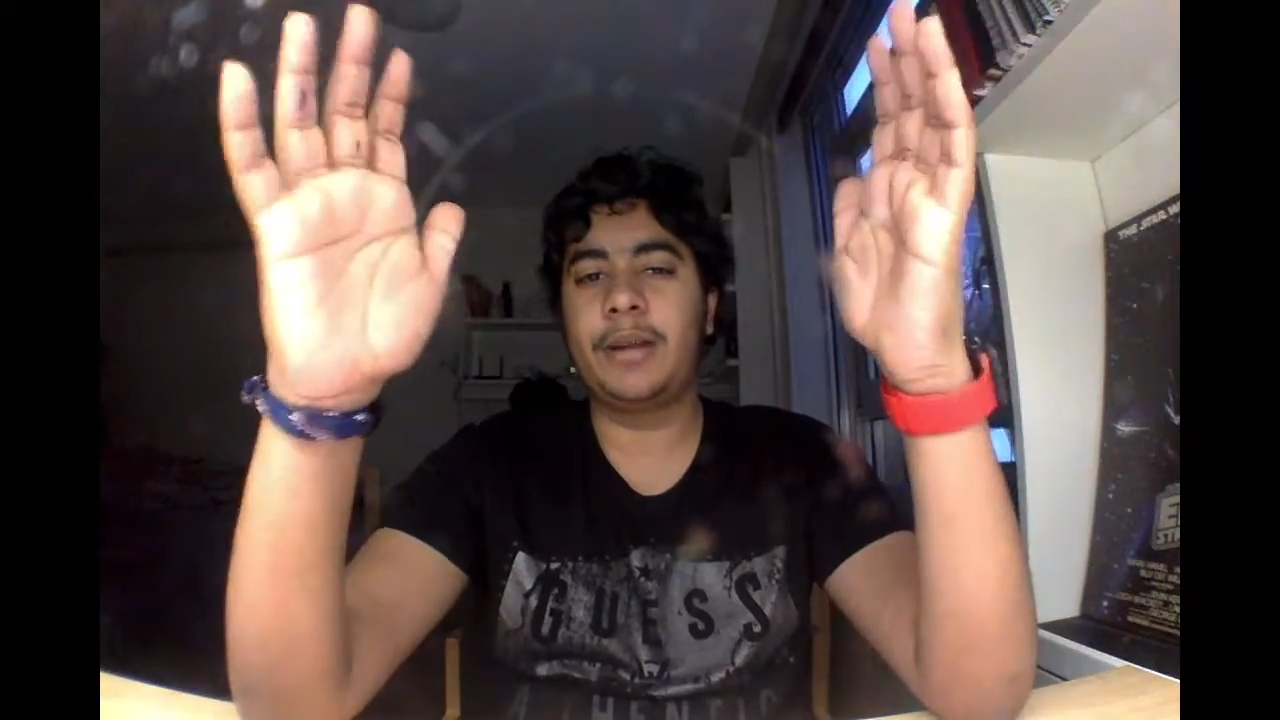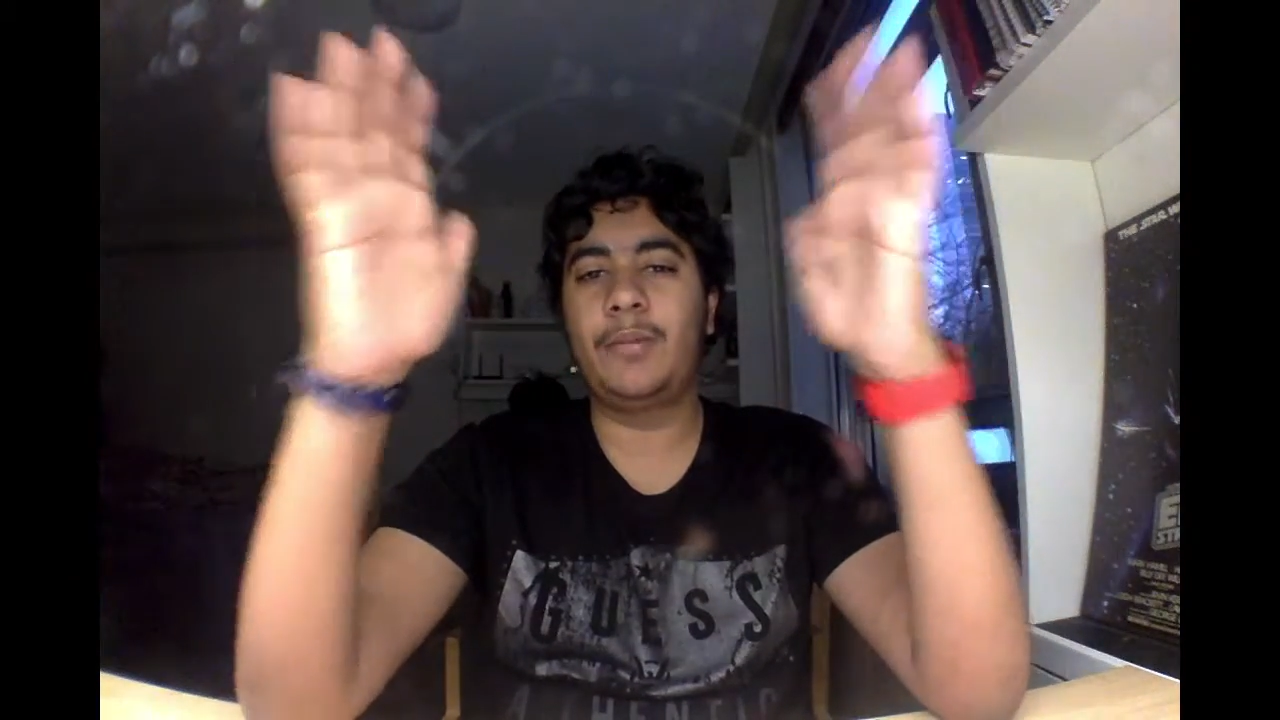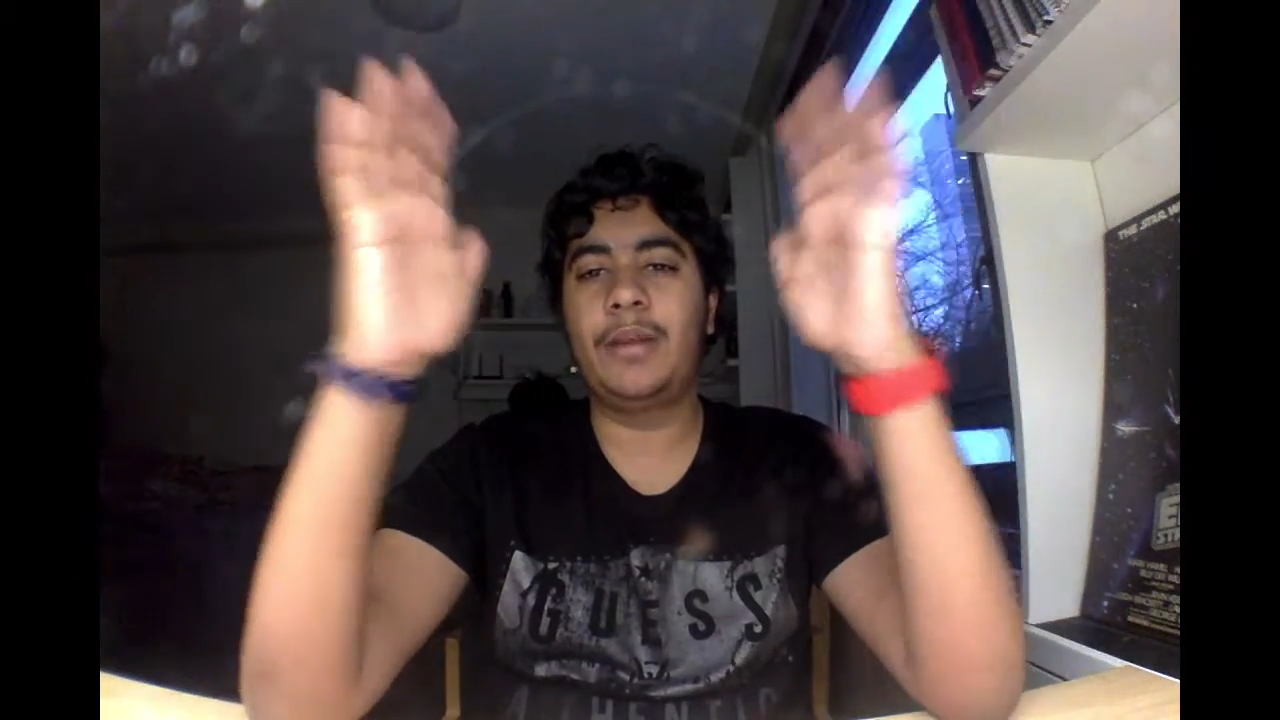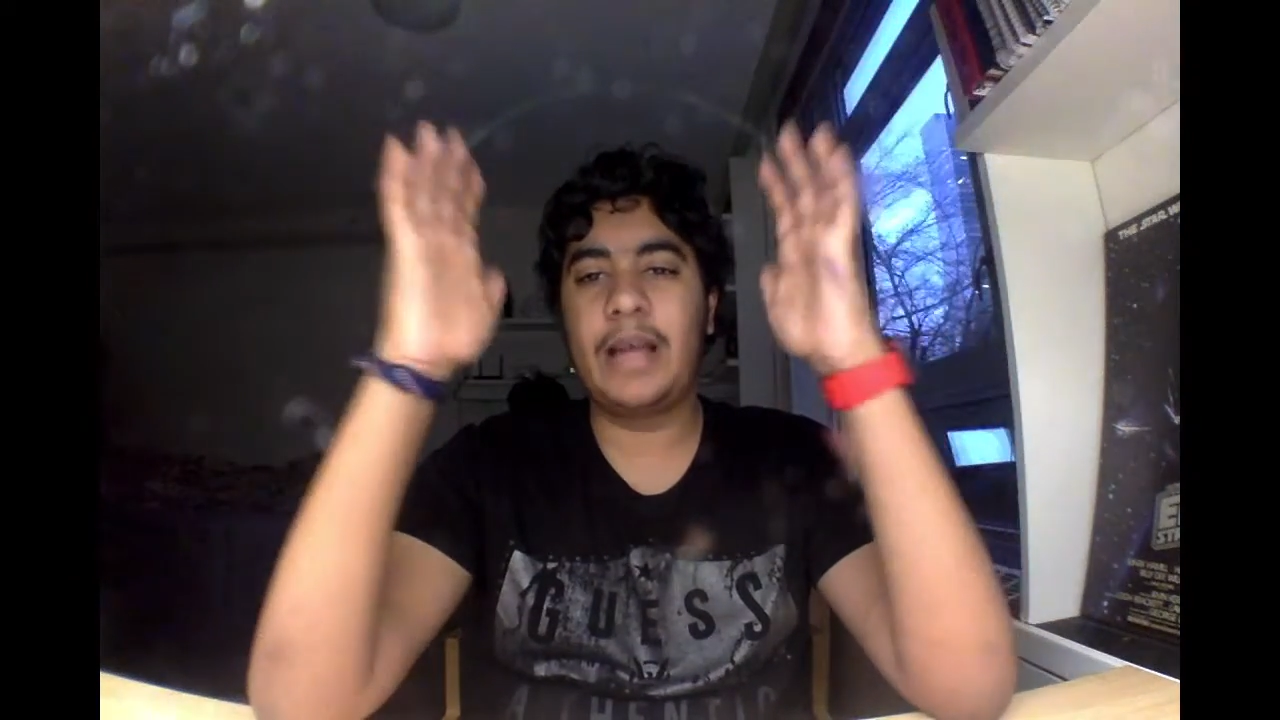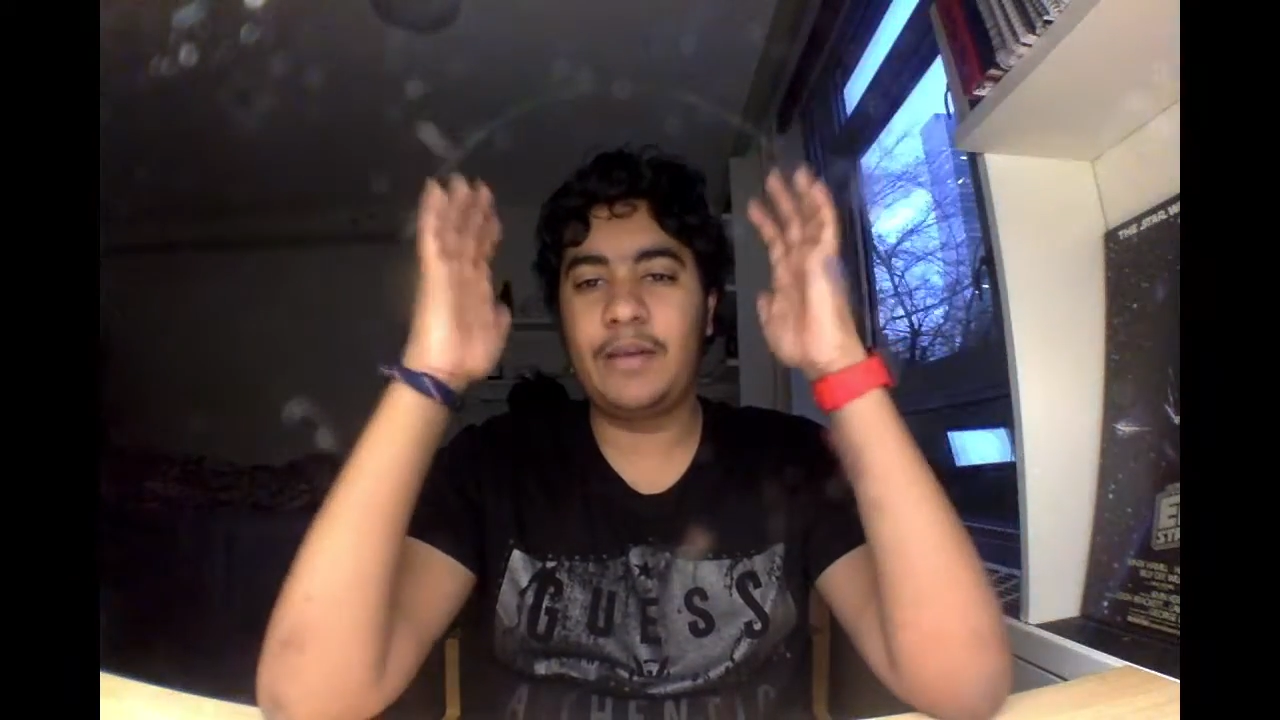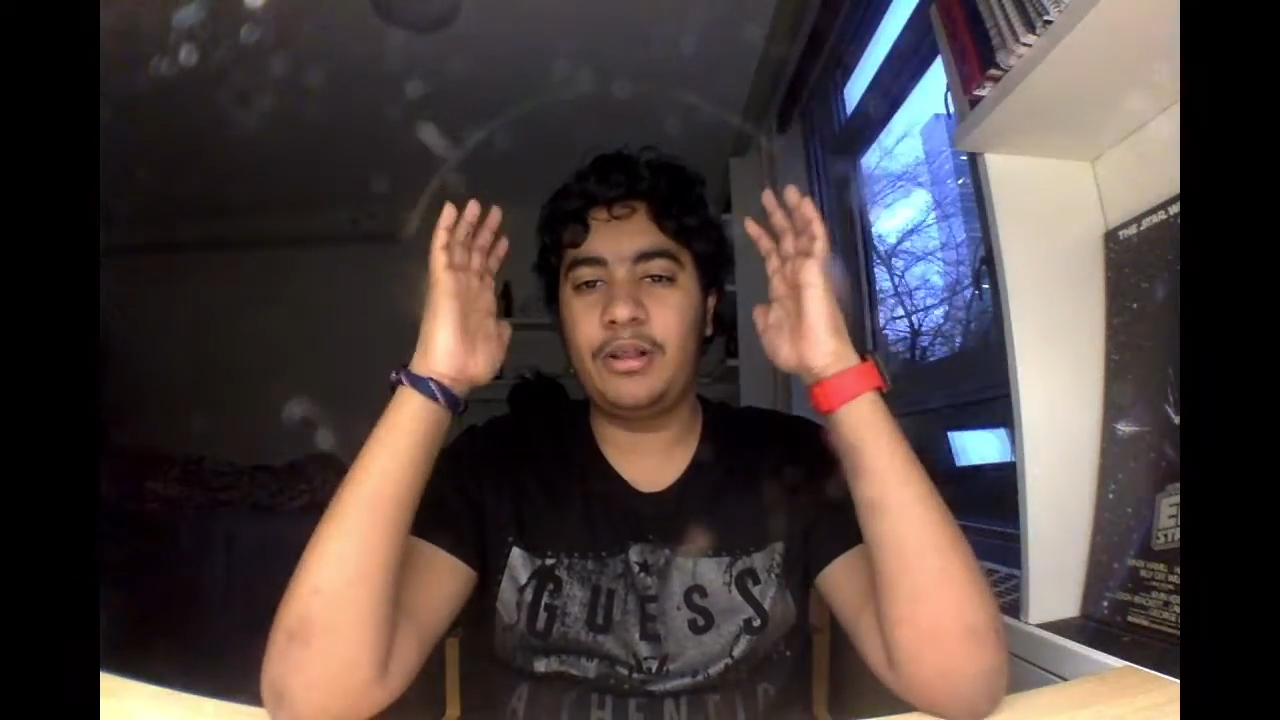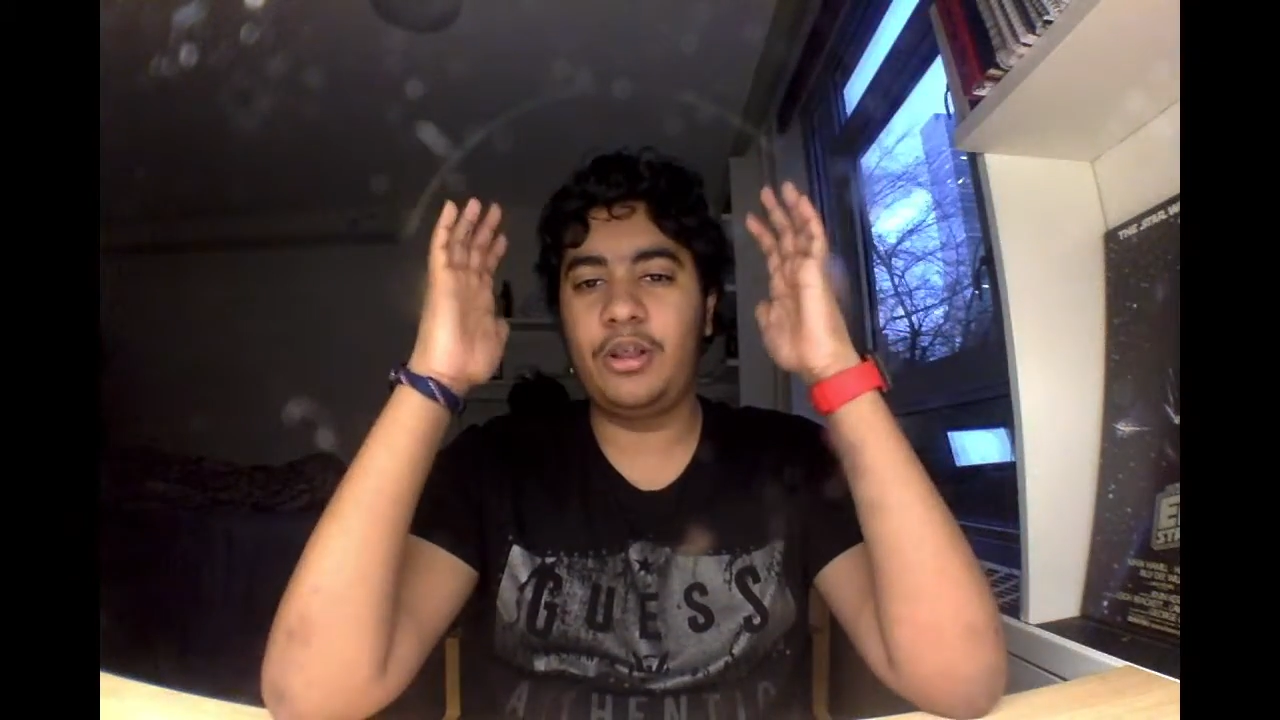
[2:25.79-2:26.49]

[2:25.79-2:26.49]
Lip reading: and I will have a